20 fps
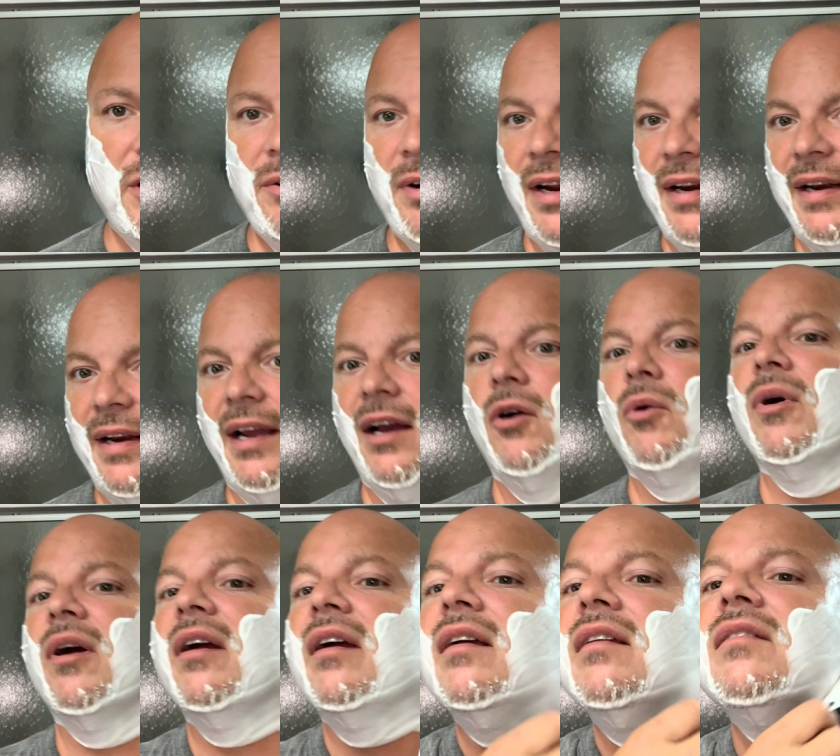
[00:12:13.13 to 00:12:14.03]
right now,
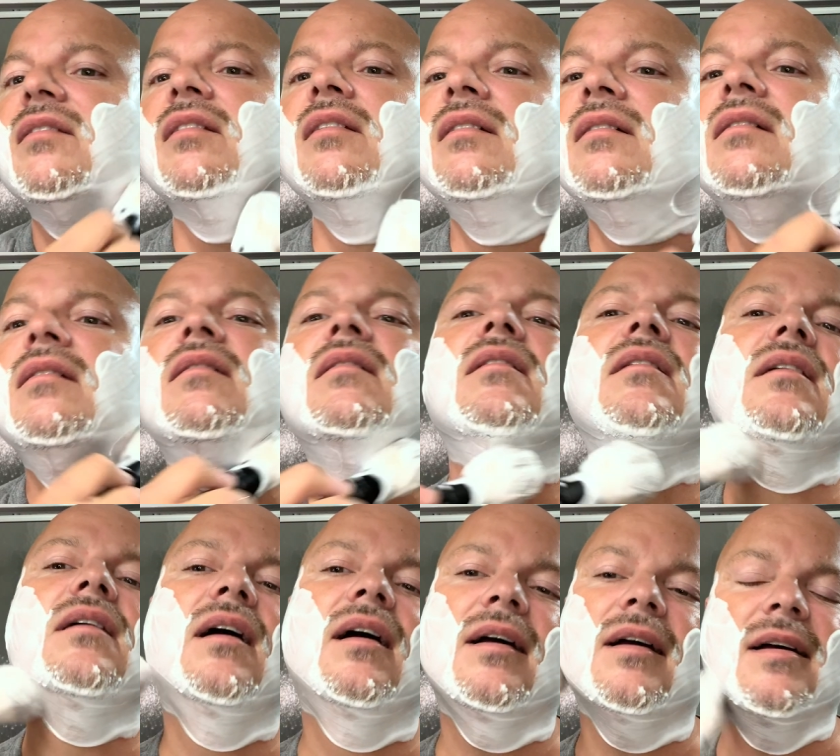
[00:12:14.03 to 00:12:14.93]
whereas
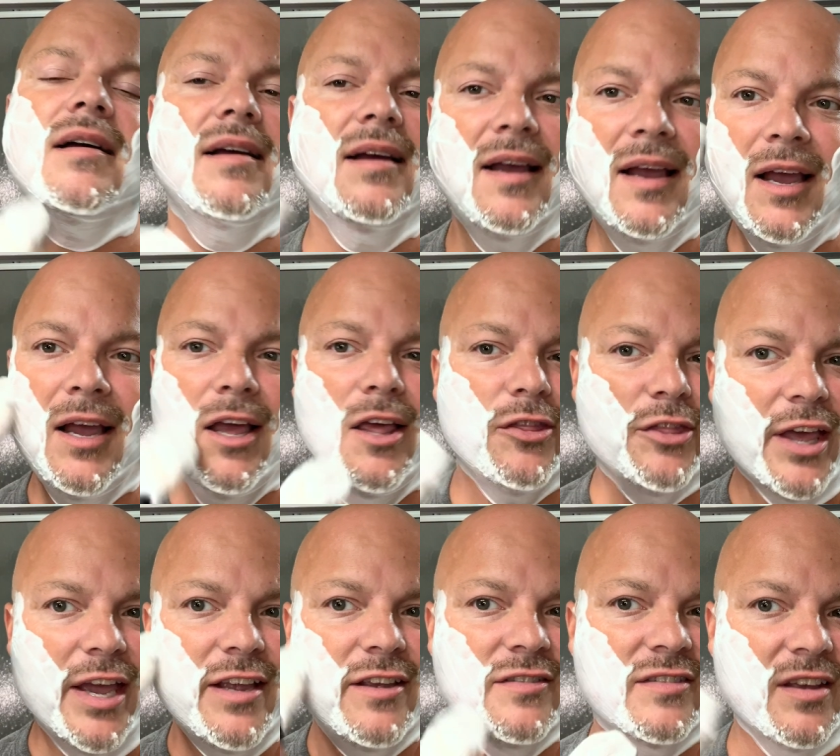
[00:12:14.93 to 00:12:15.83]

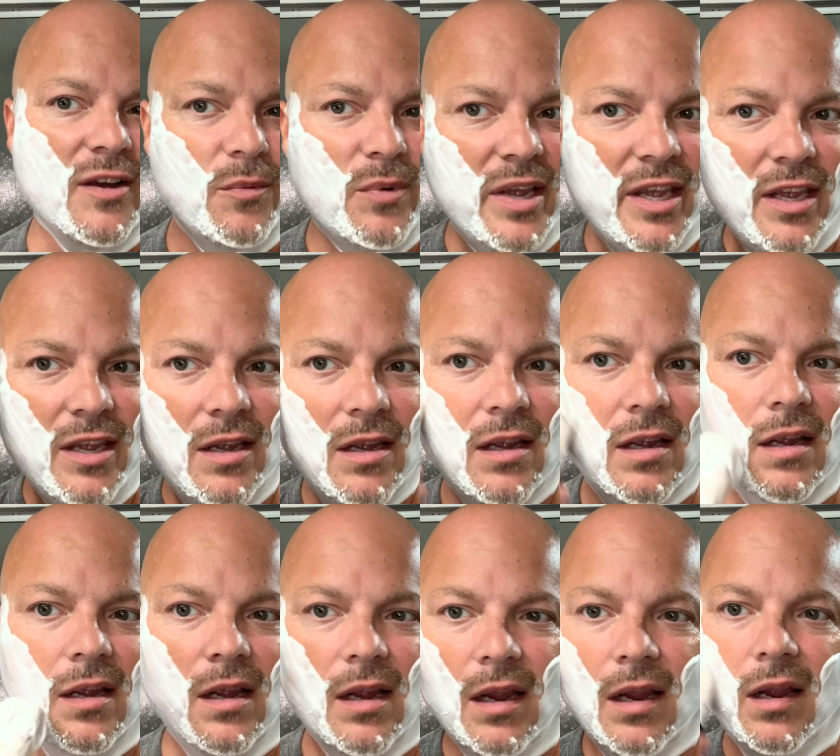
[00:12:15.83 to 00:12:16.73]
things that we,
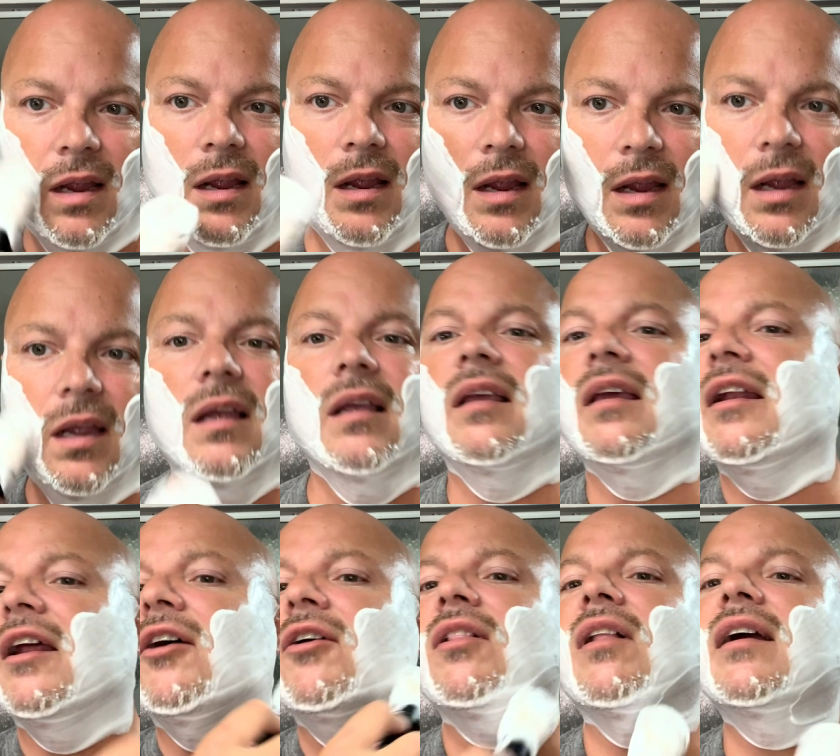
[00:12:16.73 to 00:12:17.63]
you
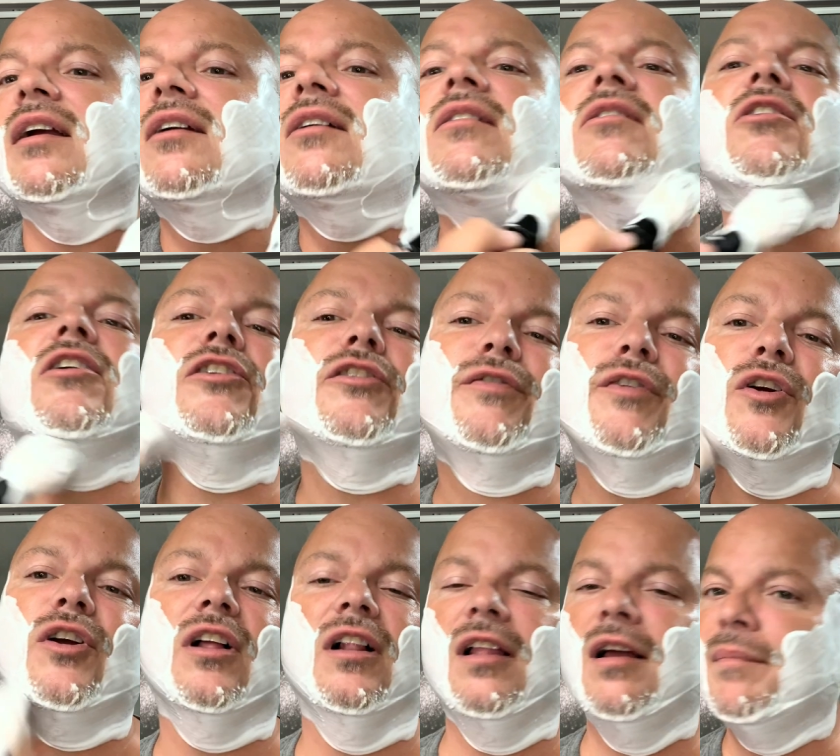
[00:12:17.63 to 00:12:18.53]
know, like Christopher
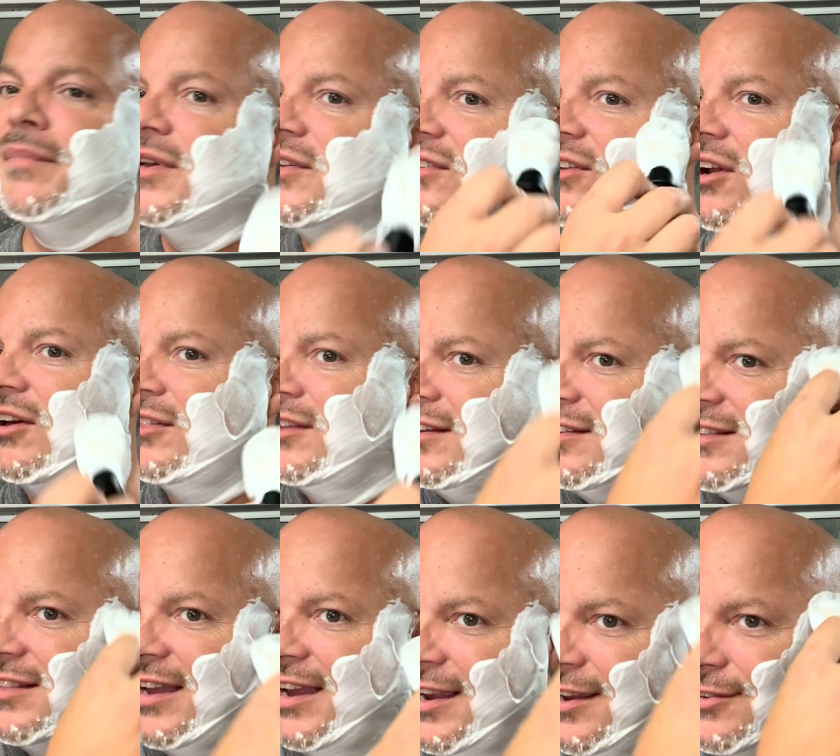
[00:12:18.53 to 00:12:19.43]
Columbus and all these
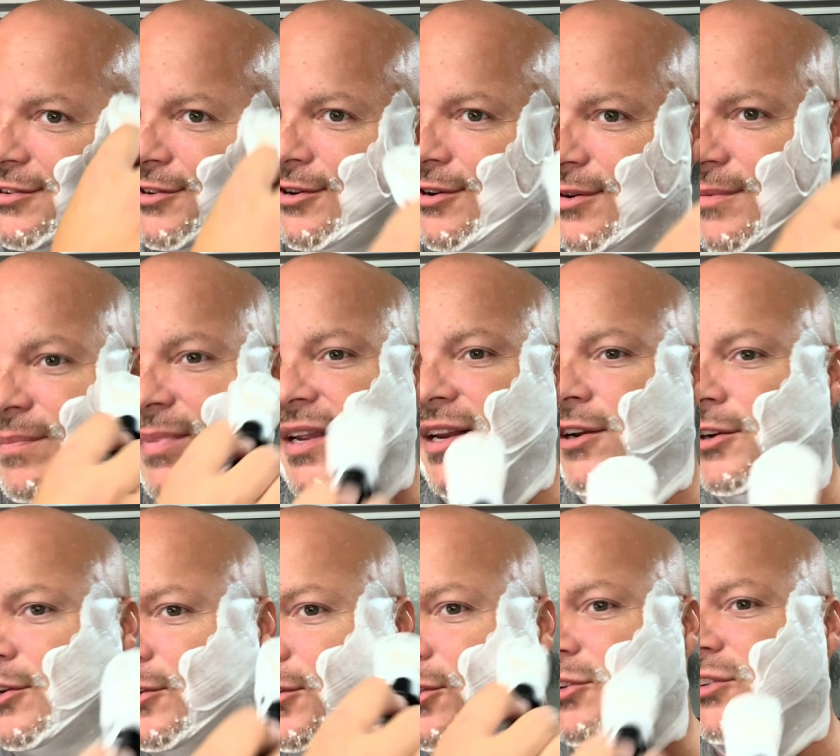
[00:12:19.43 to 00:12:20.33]
things are being,
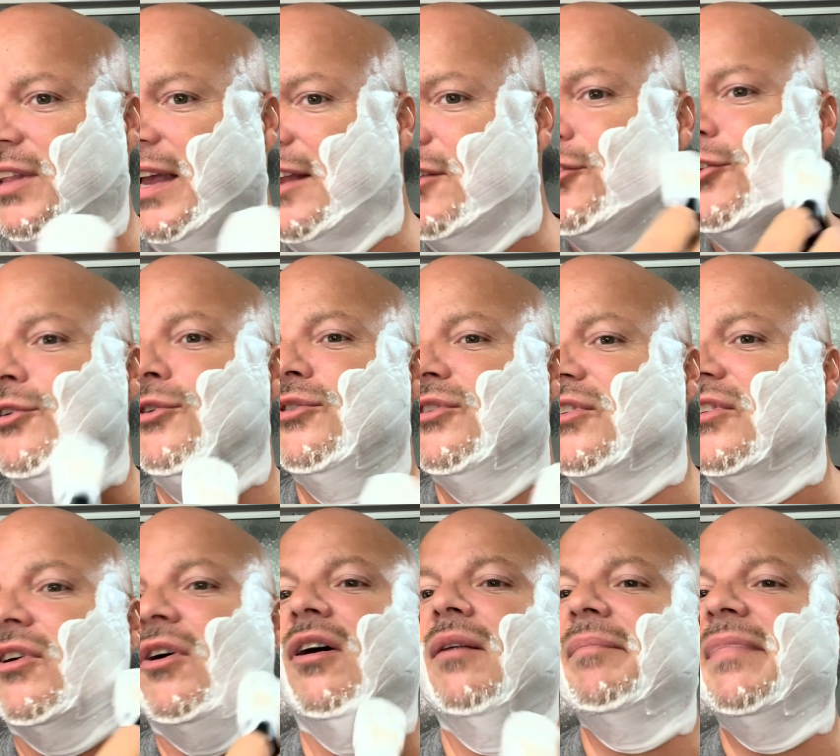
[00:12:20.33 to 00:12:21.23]
the statues and
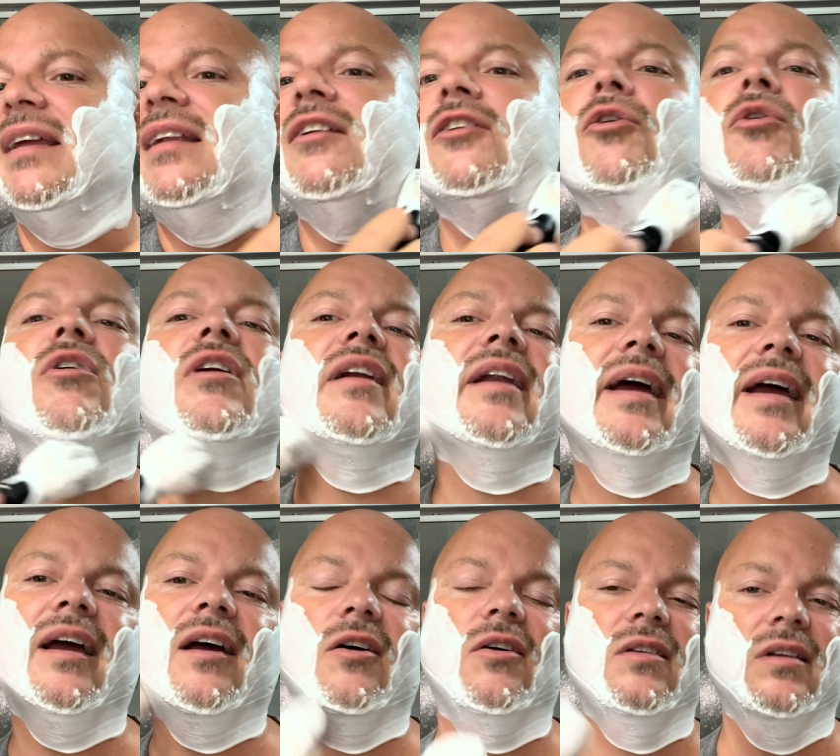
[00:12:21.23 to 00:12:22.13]
so on, being torn
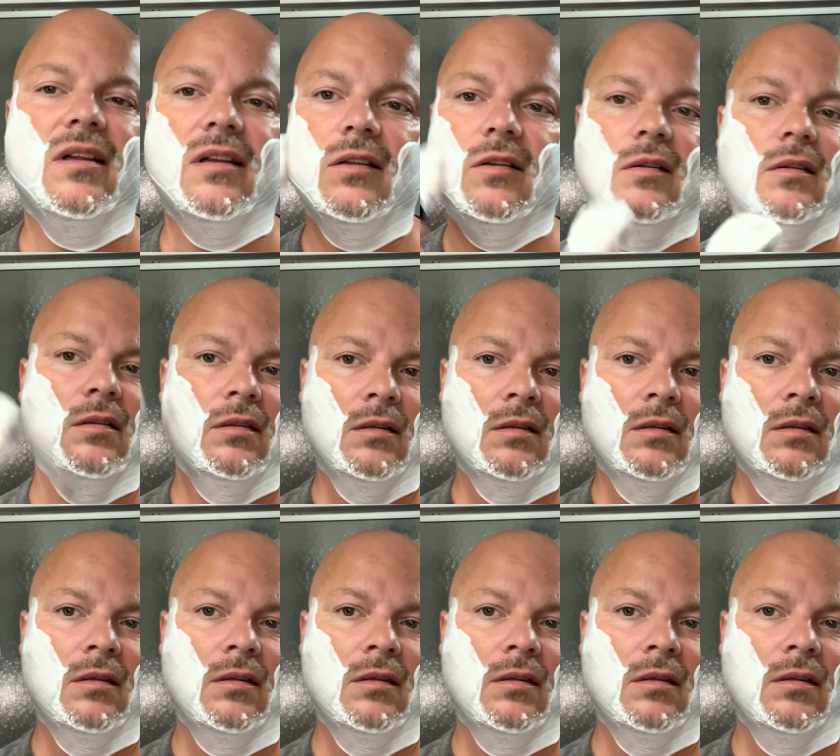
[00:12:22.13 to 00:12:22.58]
down, and